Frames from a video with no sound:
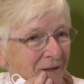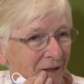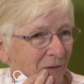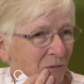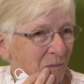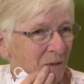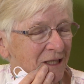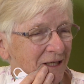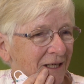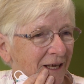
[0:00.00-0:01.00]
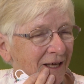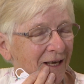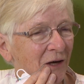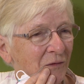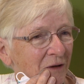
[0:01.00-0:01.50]
I wouldn't be sitting here
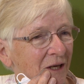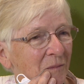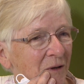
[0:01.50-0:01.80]
now feeling